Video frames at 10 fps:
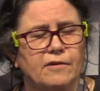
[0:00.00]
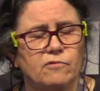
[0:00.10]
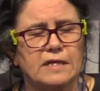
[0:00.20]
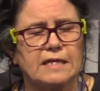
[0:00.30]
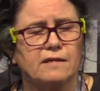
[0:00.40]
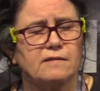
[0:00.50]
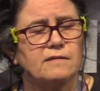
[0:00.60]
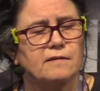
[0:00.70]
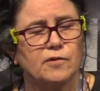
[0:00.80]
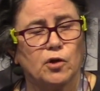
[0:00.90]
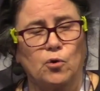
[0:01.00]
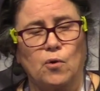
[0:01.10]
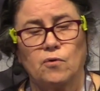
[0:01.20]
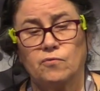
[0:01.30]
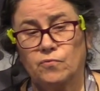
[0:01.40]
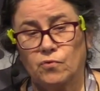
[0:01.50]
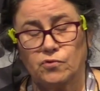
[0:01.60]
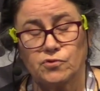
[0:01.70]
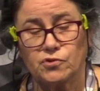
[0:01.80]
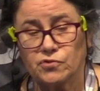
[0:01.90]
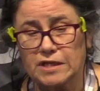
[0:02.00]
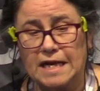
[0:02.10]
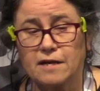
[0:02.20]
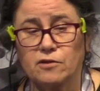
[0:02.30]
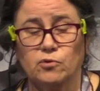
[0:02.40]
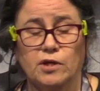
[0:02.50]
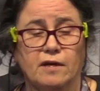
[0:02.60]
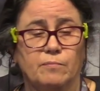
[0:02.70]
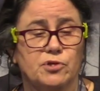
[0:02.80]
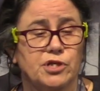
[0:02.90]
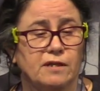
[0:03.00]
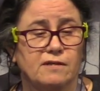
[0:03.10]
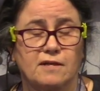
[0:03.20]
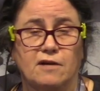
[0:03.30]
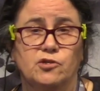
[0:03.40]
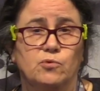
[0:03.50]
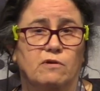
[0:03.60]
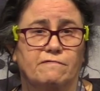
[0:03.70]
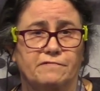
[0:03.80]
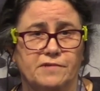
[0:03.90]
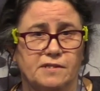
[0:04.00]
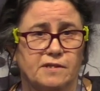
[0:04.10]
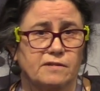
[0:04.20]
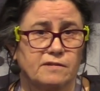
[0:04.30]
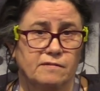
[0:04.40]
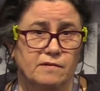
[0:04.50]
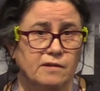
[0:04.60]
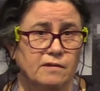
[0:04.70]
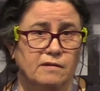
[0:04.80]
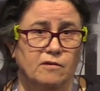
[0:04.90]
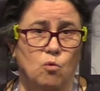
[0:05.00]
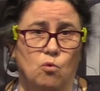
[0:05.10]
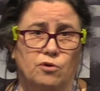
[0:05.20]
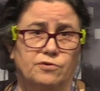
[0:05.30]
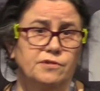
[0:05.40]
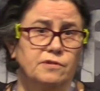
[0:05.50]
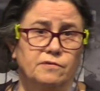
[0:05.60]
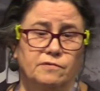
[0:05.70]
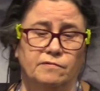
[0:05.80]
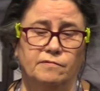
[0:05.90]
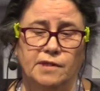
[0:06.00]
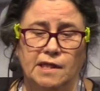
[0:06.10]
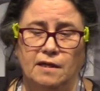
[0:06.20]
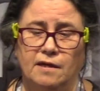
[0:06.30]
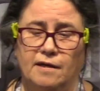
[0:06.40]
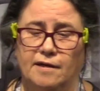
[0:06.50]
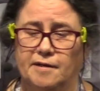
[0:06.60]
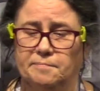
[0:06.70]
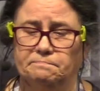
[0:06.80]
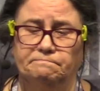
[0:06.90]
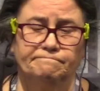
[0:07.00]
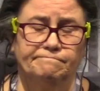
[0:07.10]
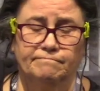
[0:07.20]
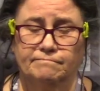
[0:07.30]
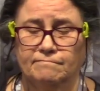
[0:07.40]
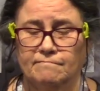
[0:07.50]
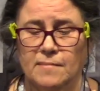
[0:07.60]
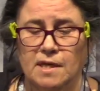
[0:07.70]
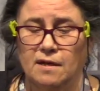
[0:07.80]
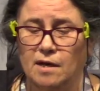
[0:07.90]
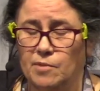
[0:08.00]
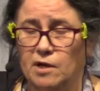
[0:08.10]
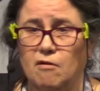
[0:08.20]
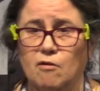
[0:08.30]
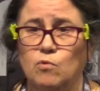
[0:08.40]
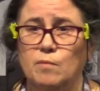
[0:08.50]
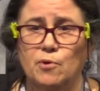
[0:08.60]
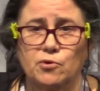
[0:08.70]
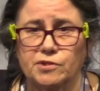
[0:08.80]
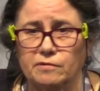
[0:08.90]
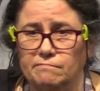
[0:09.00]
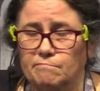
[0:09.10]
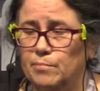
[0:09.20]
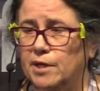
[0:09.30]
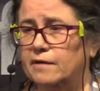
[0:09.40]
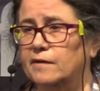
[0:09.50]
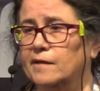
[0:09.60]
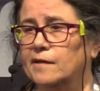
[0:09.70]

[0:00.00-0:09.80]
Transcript: other thing is, today you can get a machine that's got 256 cores. I'm not a hardware person, but